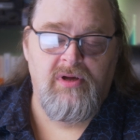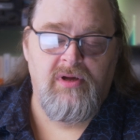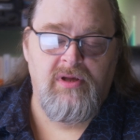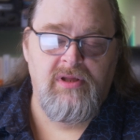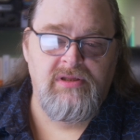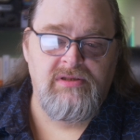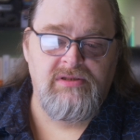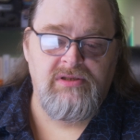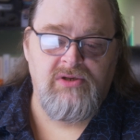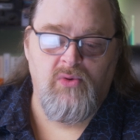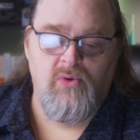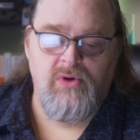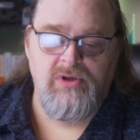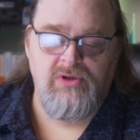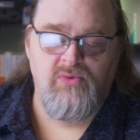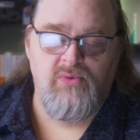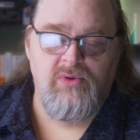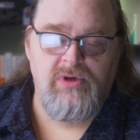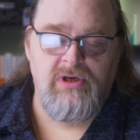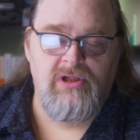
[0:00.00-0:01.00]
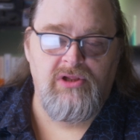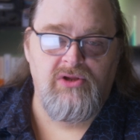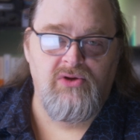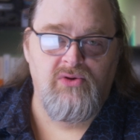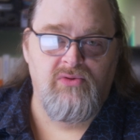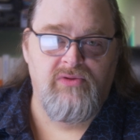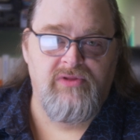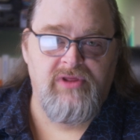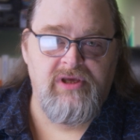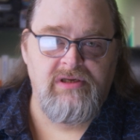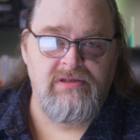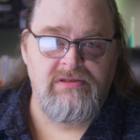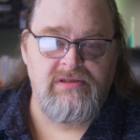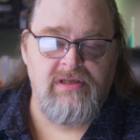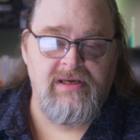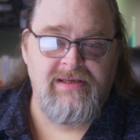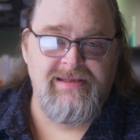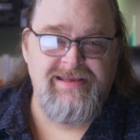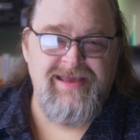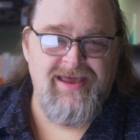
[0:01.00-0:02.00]
It's going to include things
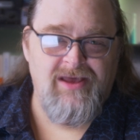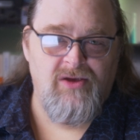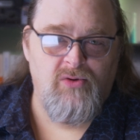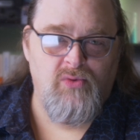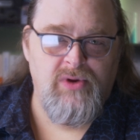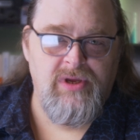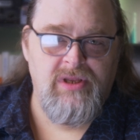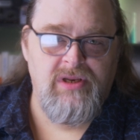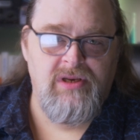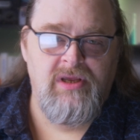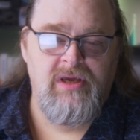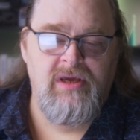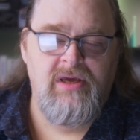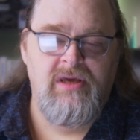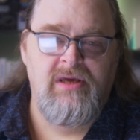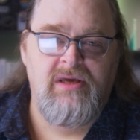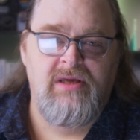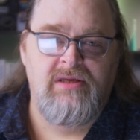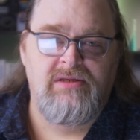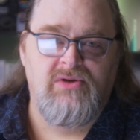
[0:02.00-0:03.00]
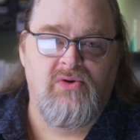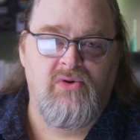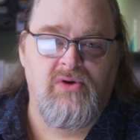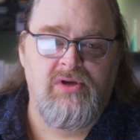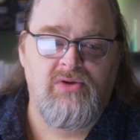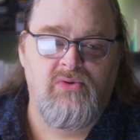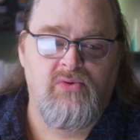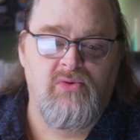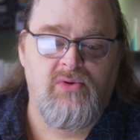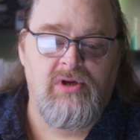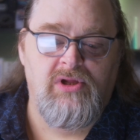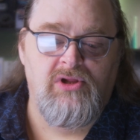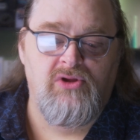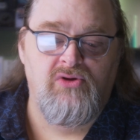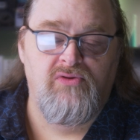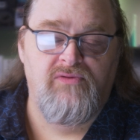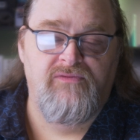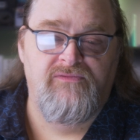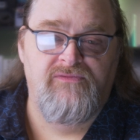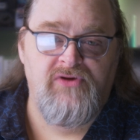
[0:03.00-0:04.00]
like Tailwind. It's going to
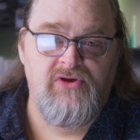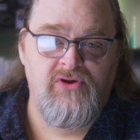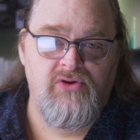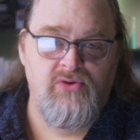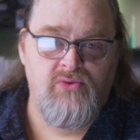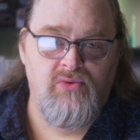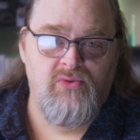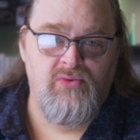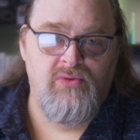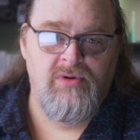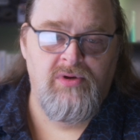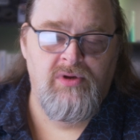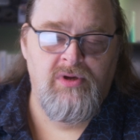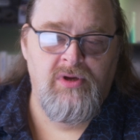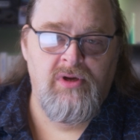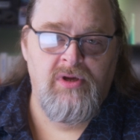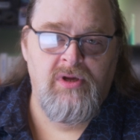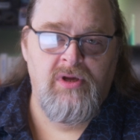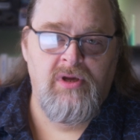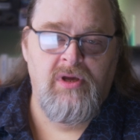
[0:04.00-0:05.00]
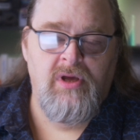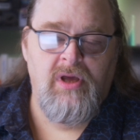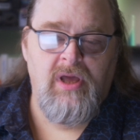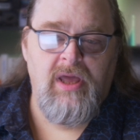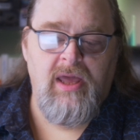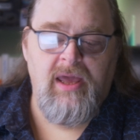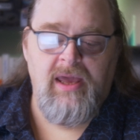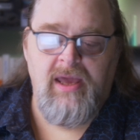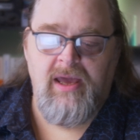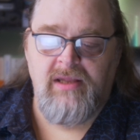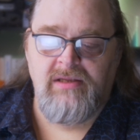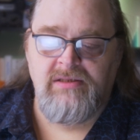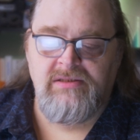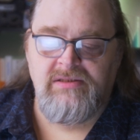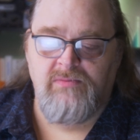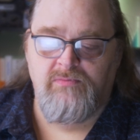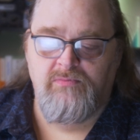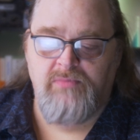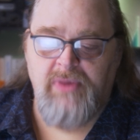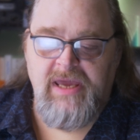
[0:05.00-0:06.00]
include Vue and
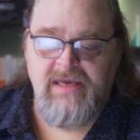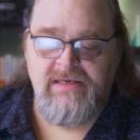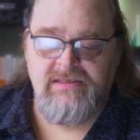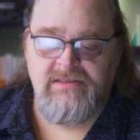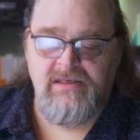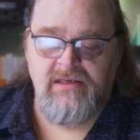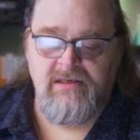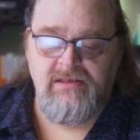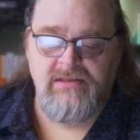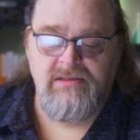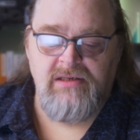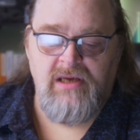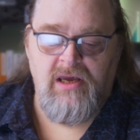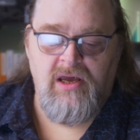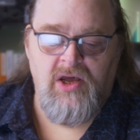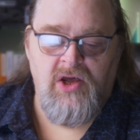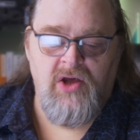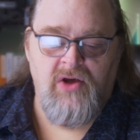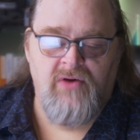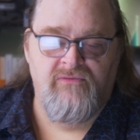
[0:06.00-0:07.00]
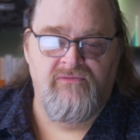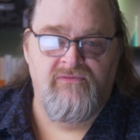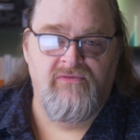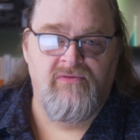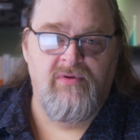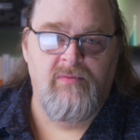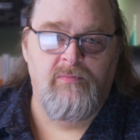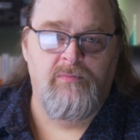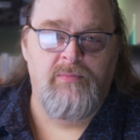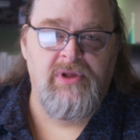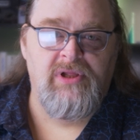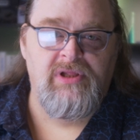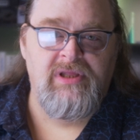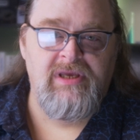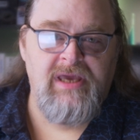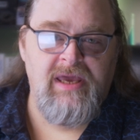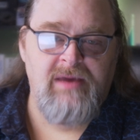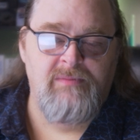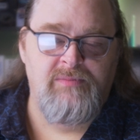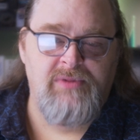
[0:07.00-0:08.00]
some basics of
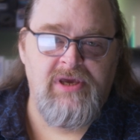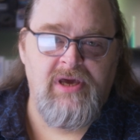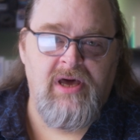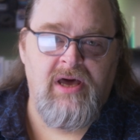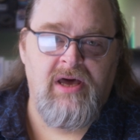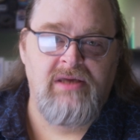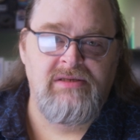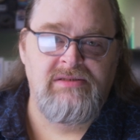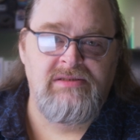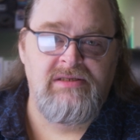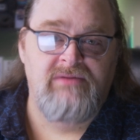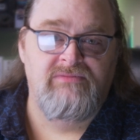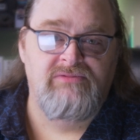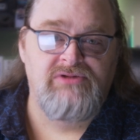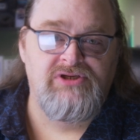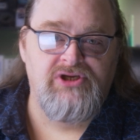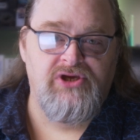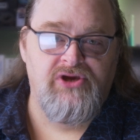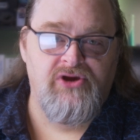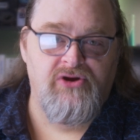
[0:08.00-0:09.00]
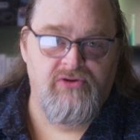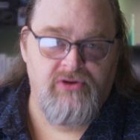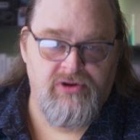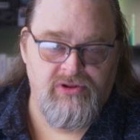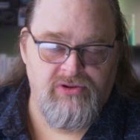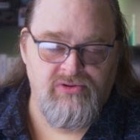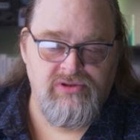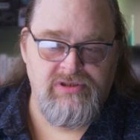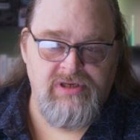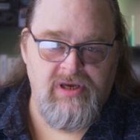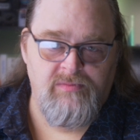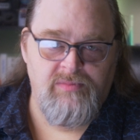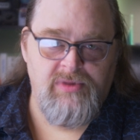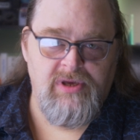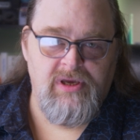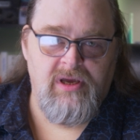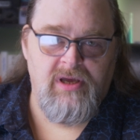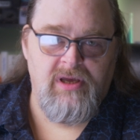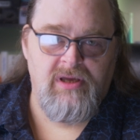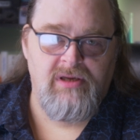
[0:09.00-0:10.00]
building A P Is and even securing those A
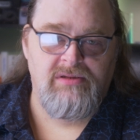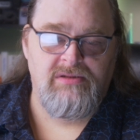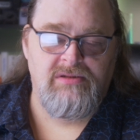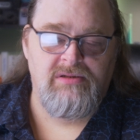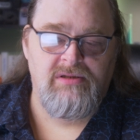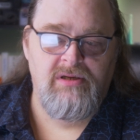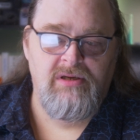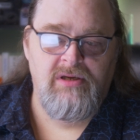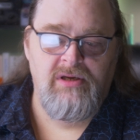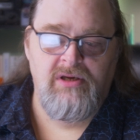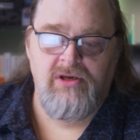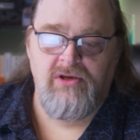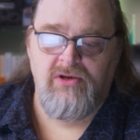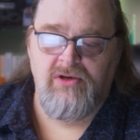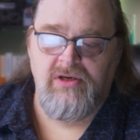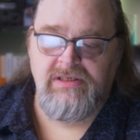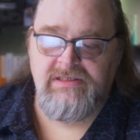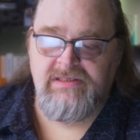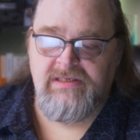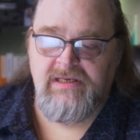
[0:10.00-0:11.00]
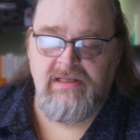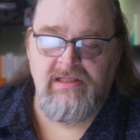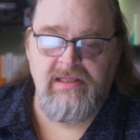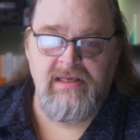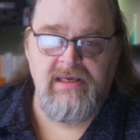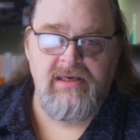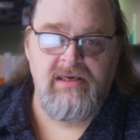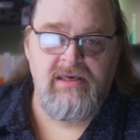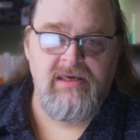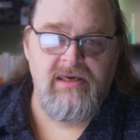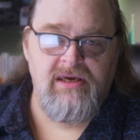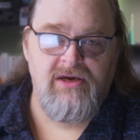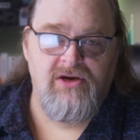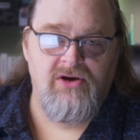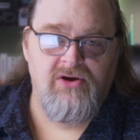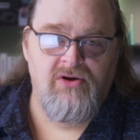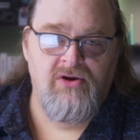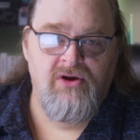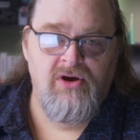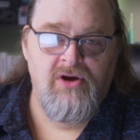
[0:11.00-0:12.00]
P Is. You can see a link
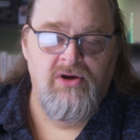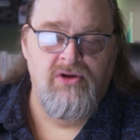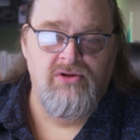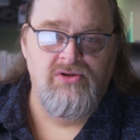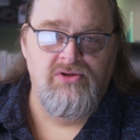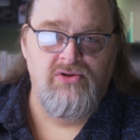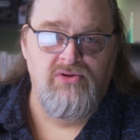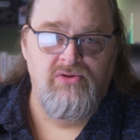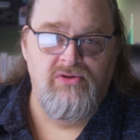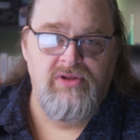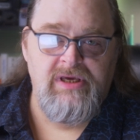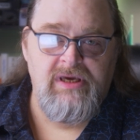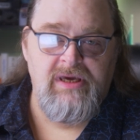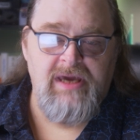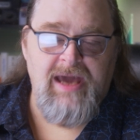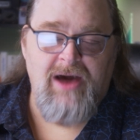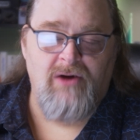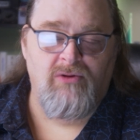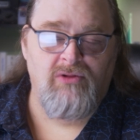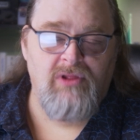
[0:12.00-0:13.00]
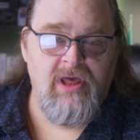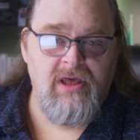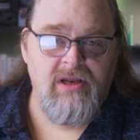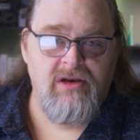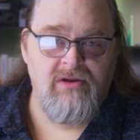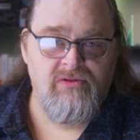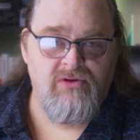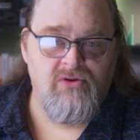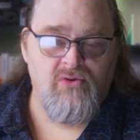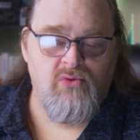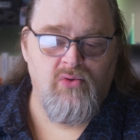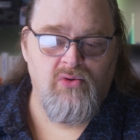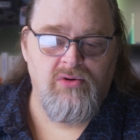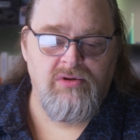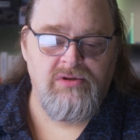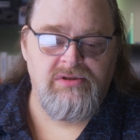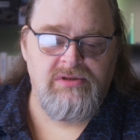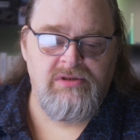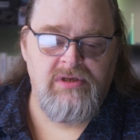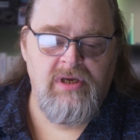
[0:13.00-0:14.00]
here to the outline of the
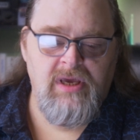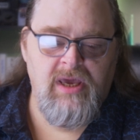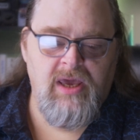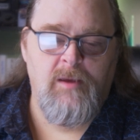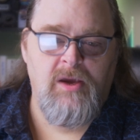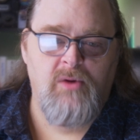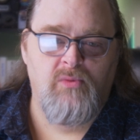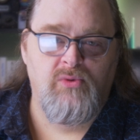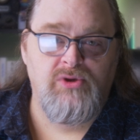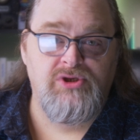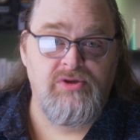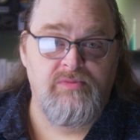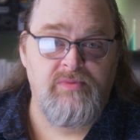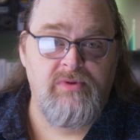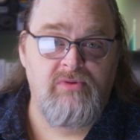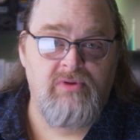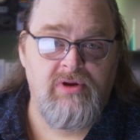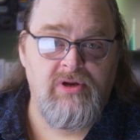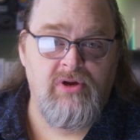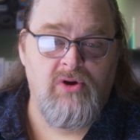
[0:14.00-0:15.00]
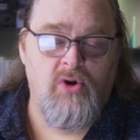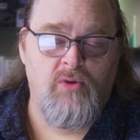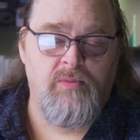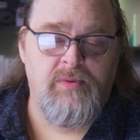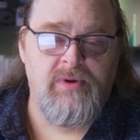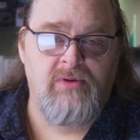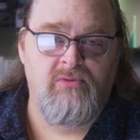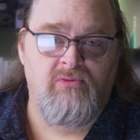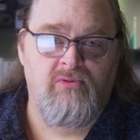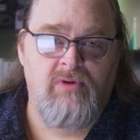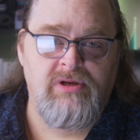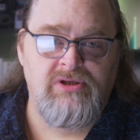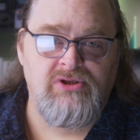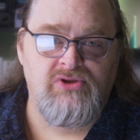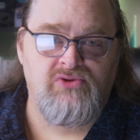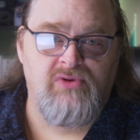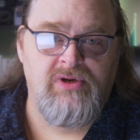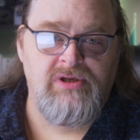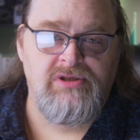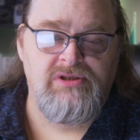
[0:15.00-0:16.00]
course. We should be re- opening
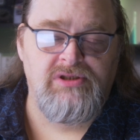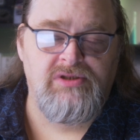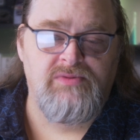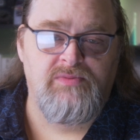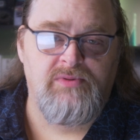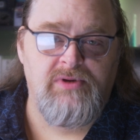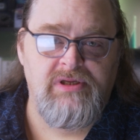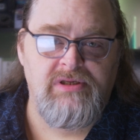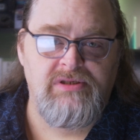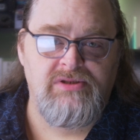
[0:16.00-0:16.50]
registrations pretty